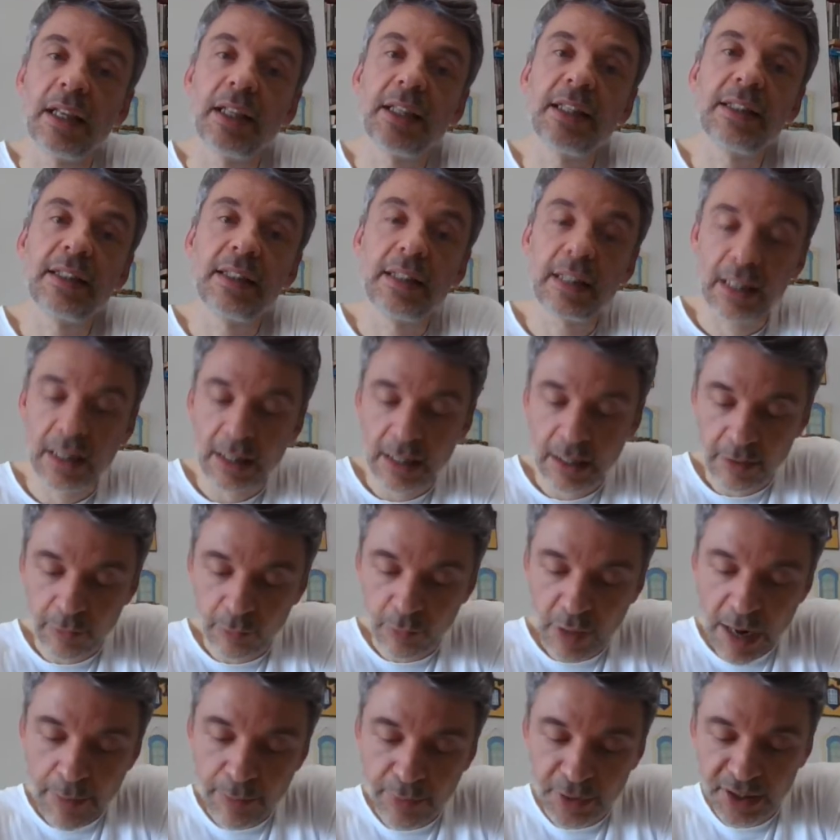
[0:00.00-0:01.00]
is the
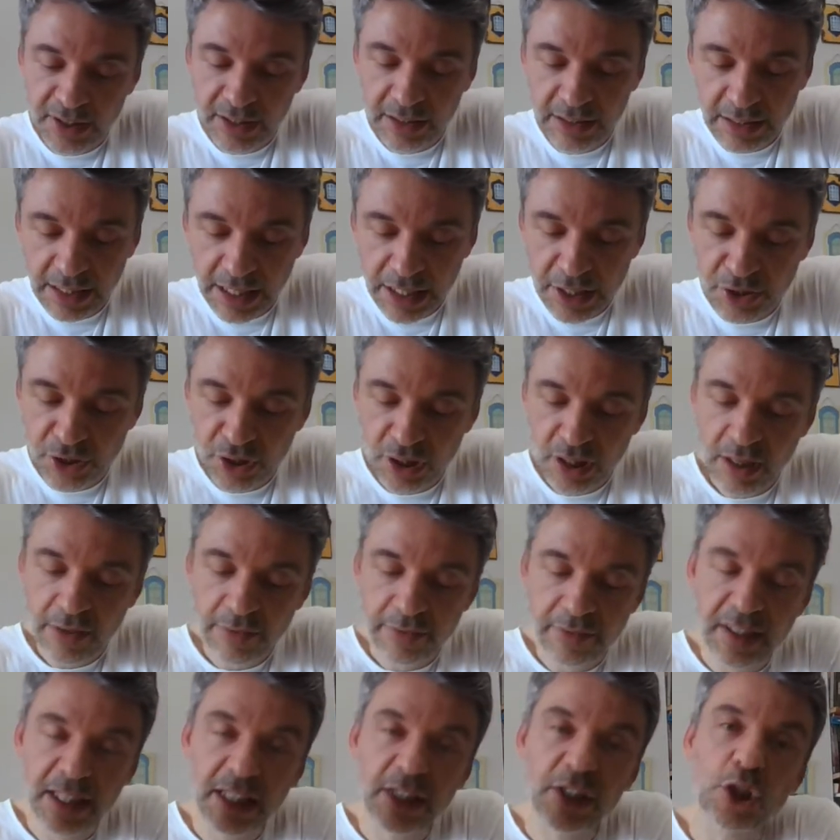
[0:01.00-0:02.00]
representation
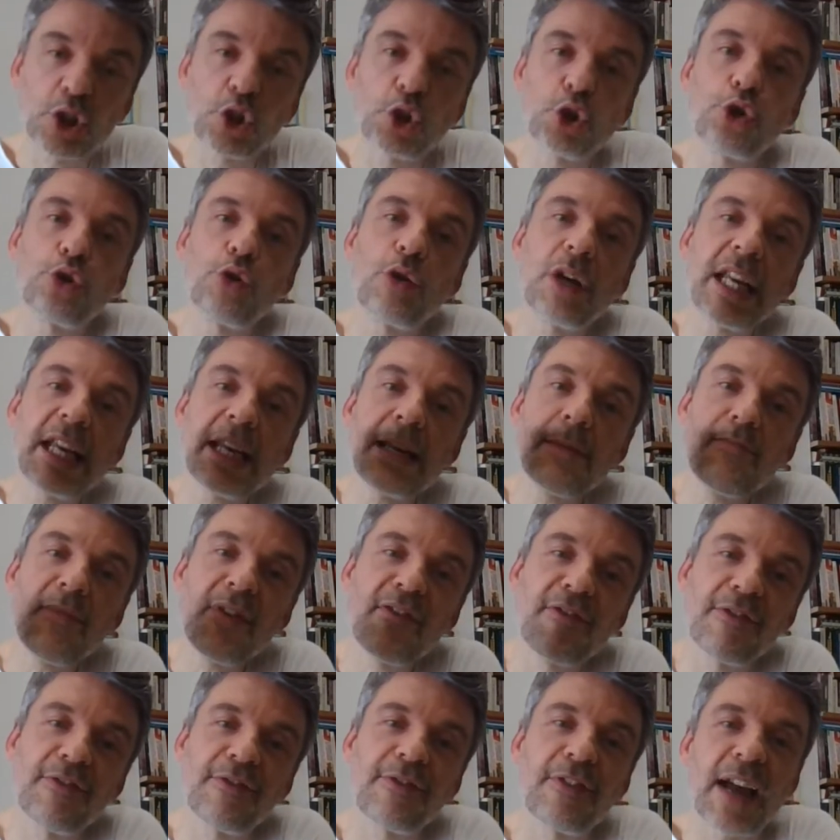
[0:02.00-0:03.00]
of extreme
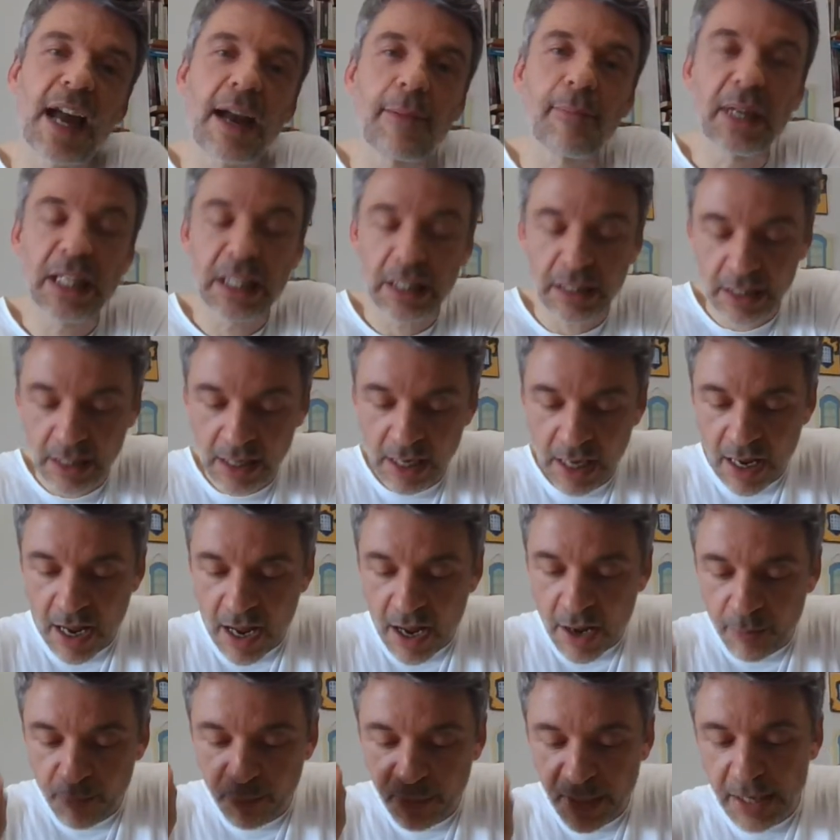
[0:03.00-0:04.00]
famine.
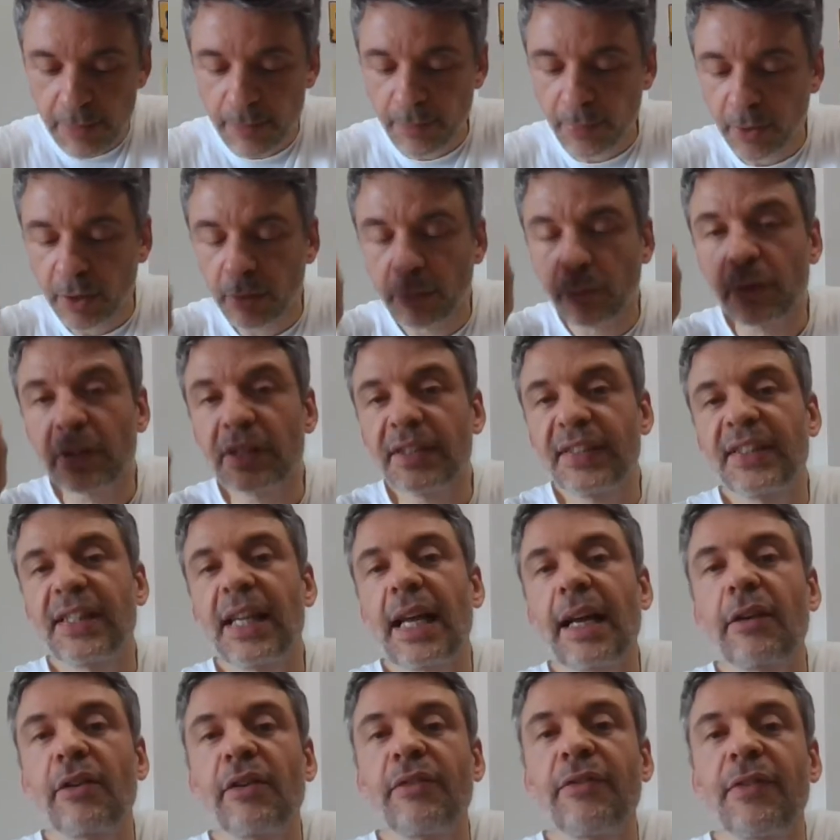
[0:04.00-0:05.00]
People will
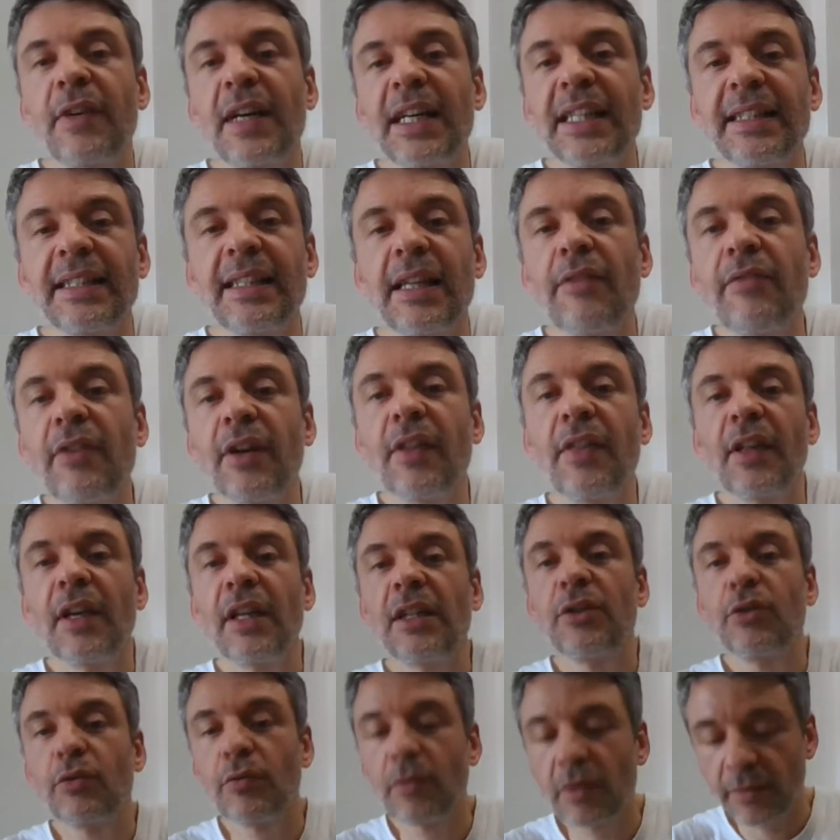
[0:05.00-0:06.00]
sacrifice
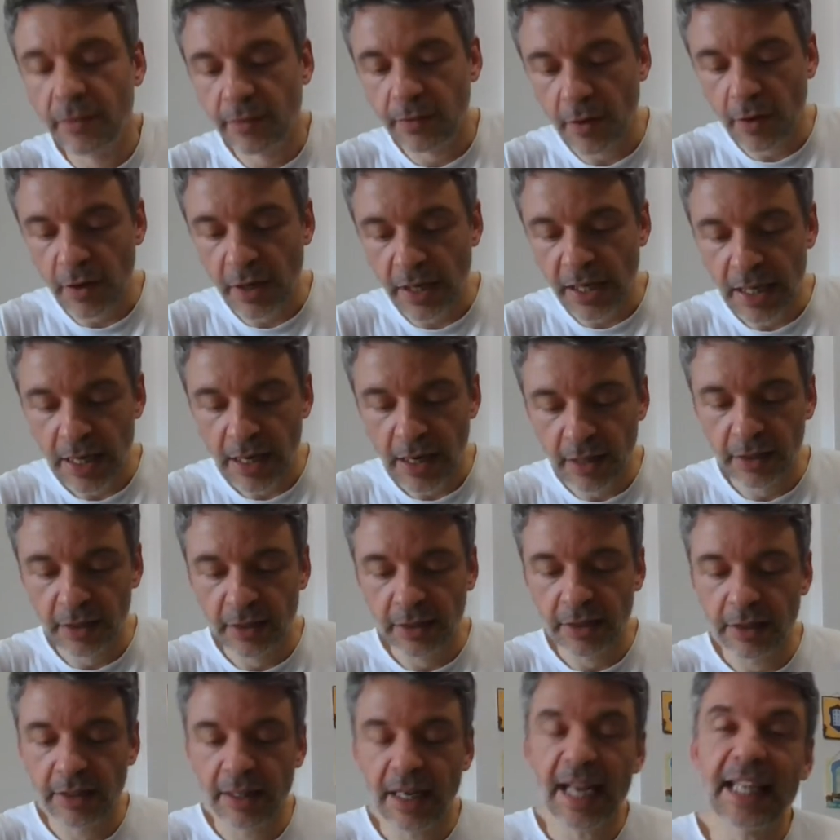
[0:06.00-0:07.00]
everything to avoid
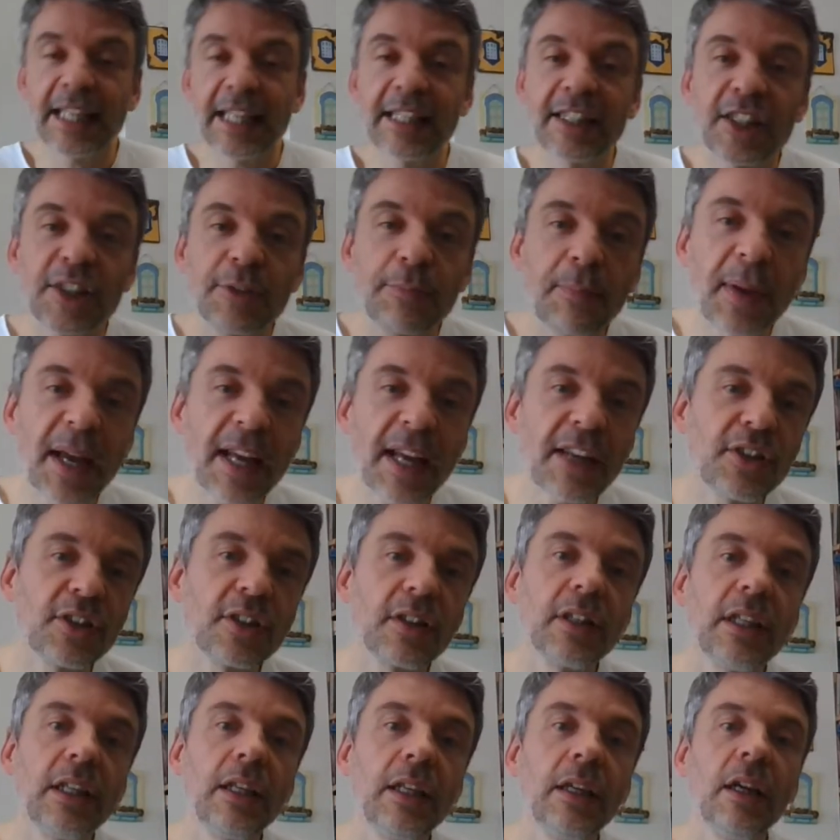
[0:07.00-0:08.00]
hunger,
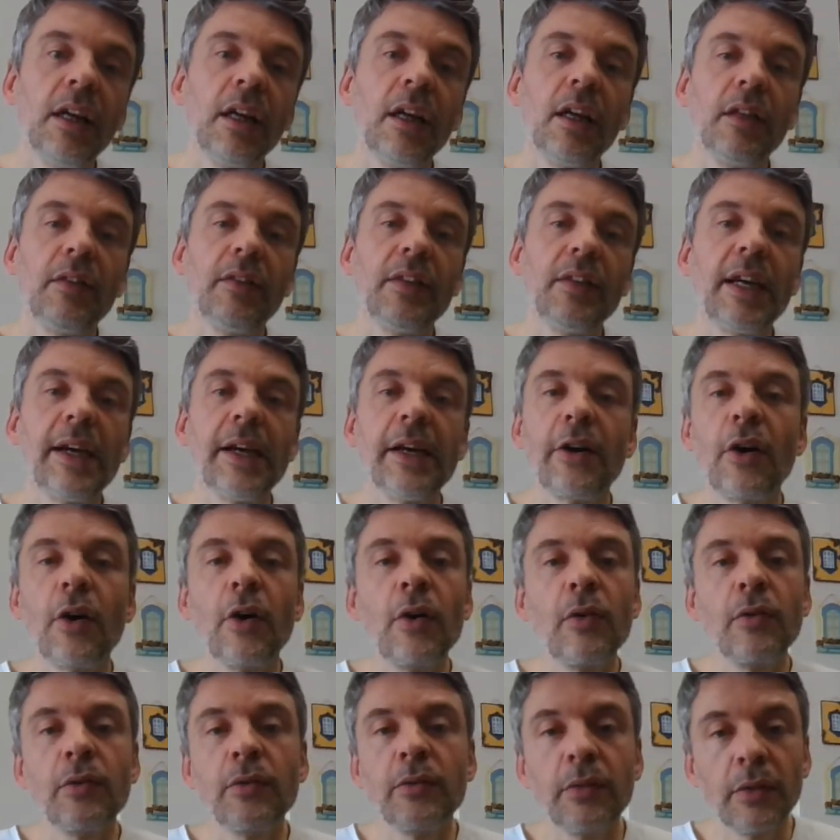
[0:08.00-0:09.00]
especially their
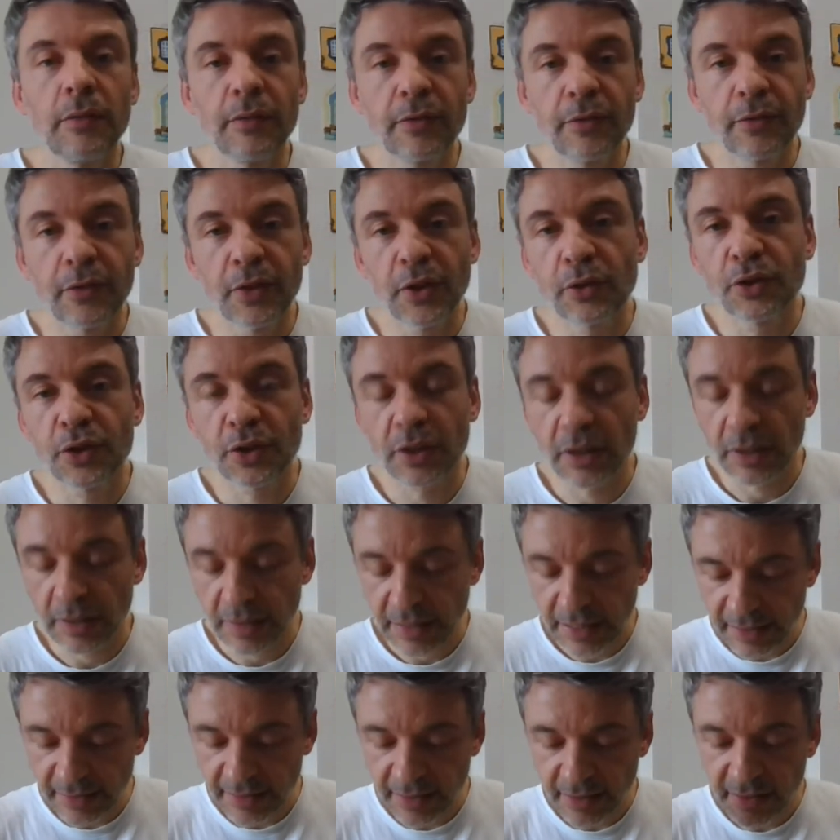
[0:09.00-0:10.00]
own future.
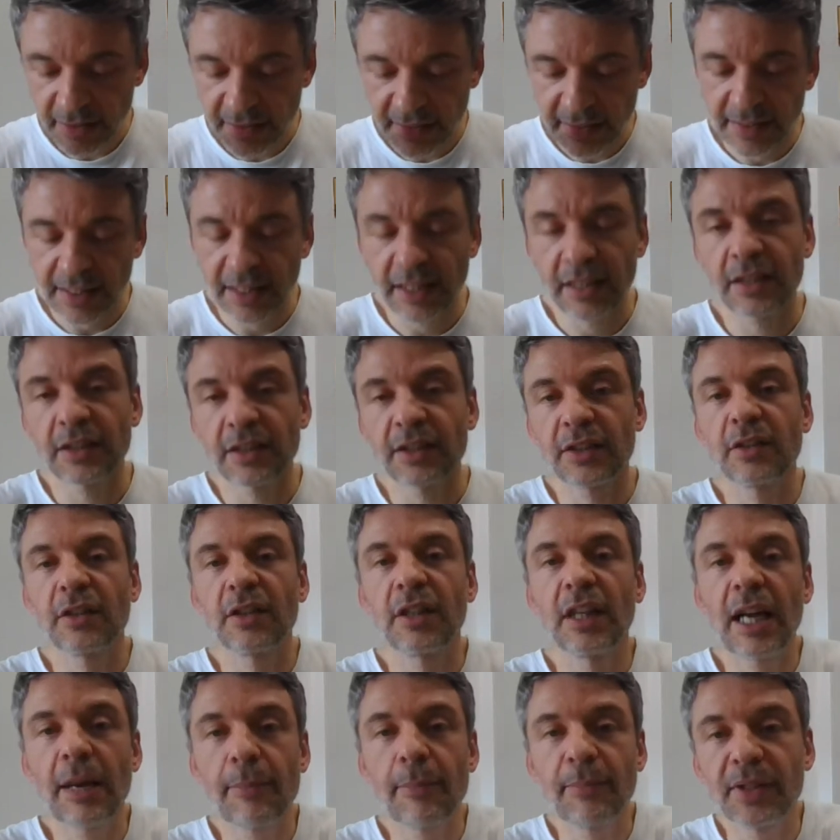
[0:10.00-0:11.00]
There's a
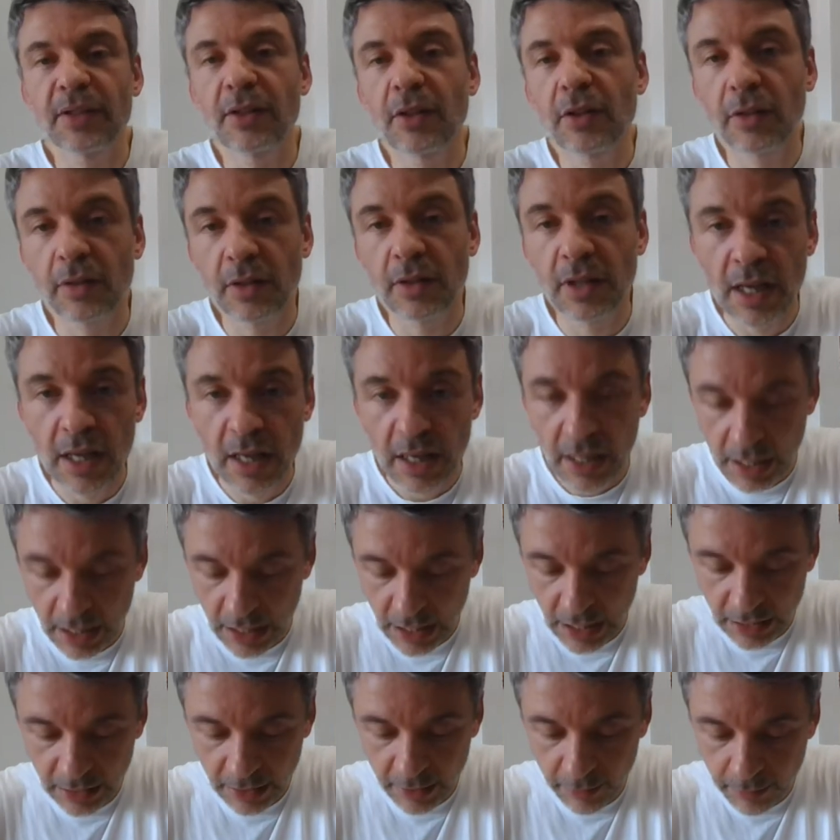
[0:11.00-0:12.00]
sinister episode
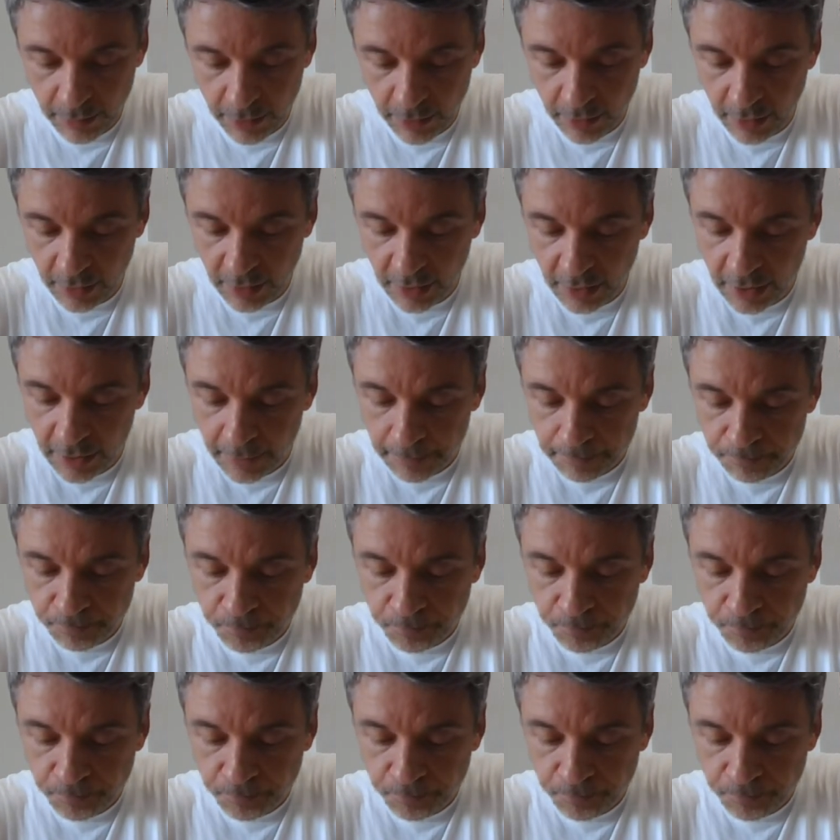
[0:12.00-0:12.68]
in the book